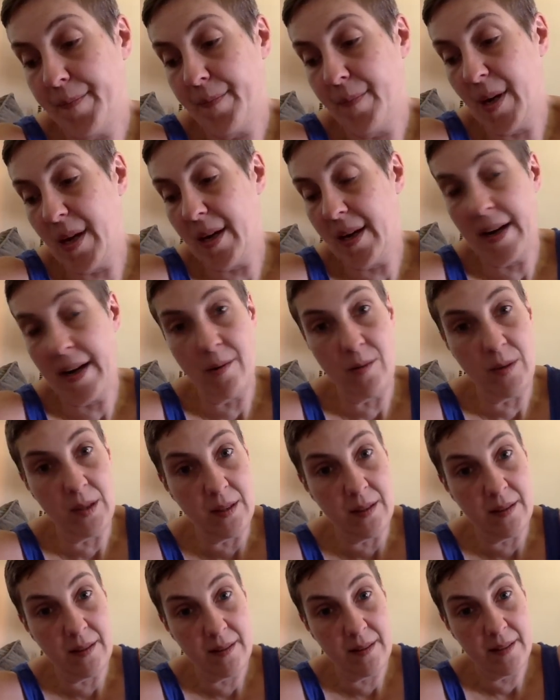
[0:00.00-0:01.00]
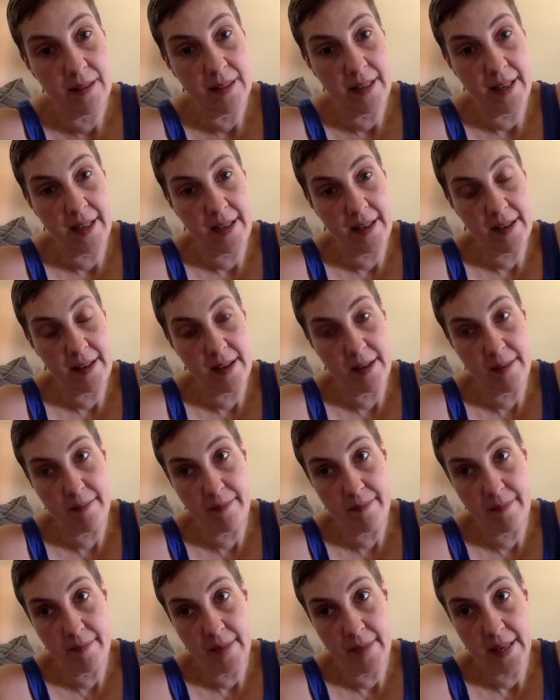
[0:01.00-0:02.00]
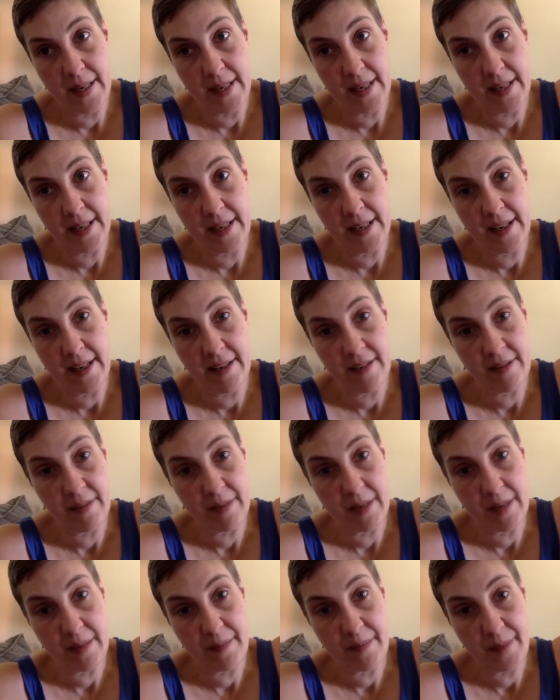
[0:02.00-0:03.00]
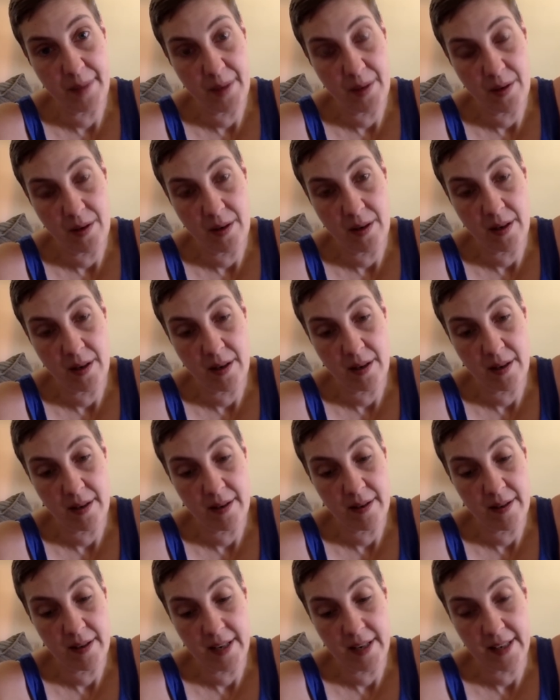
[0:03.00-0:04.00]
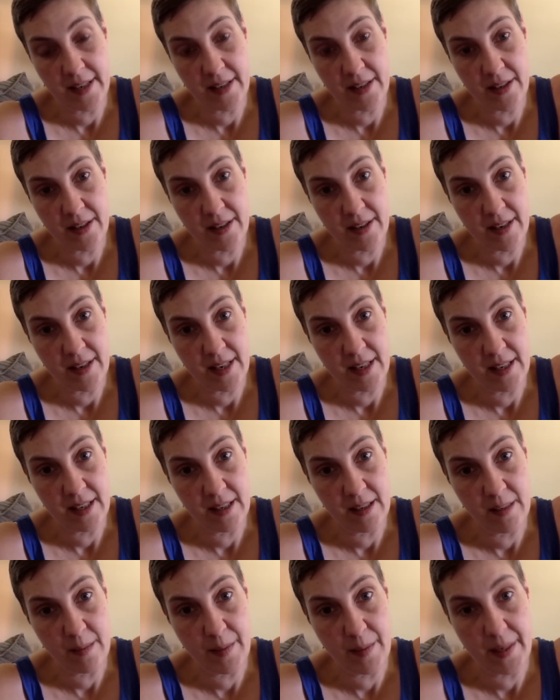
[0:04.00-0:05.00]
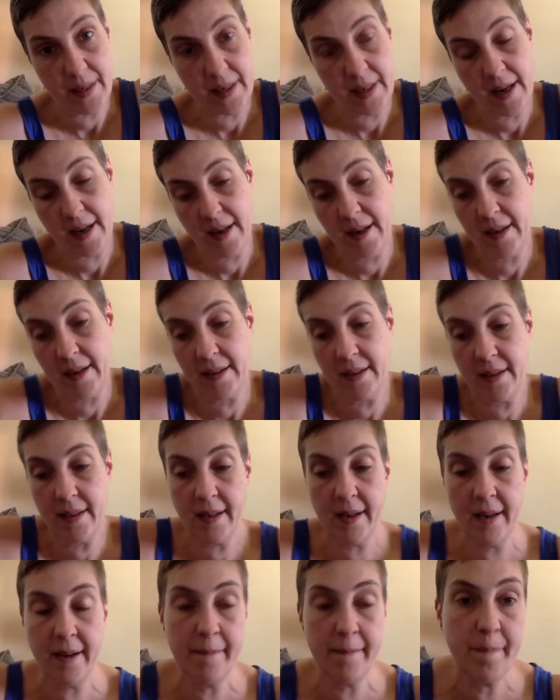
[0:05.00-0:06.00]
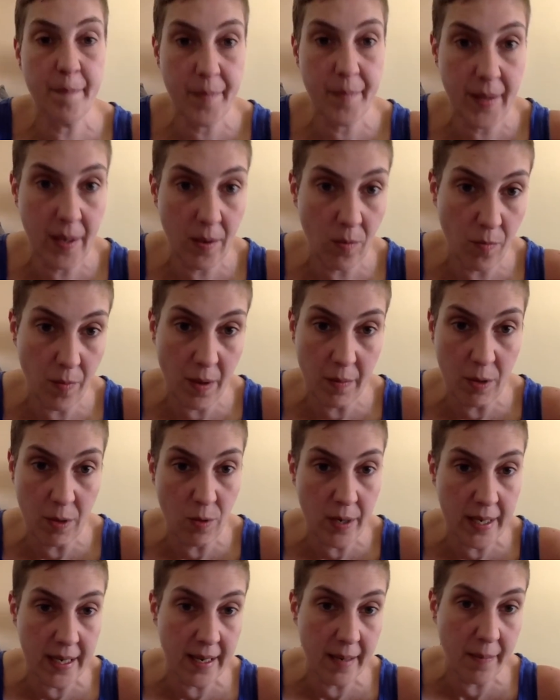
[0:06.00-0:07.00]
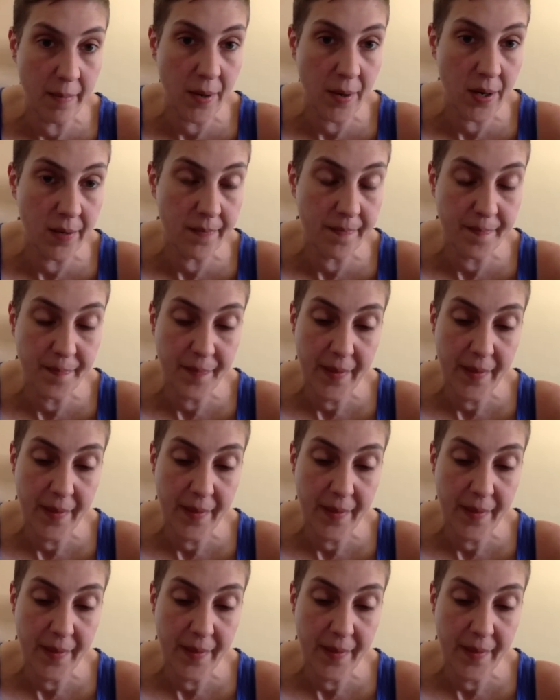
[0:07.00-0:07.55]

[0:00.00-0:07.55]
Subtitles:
But I will edit them and have them up in the next little bit, and maybe one day apart.